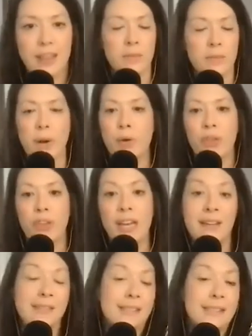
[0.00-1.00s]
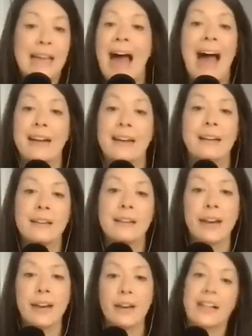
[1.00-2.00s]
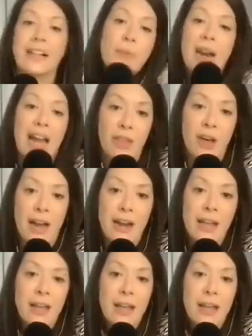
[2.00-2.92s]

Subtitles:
They're both in SAG. That's what I thought.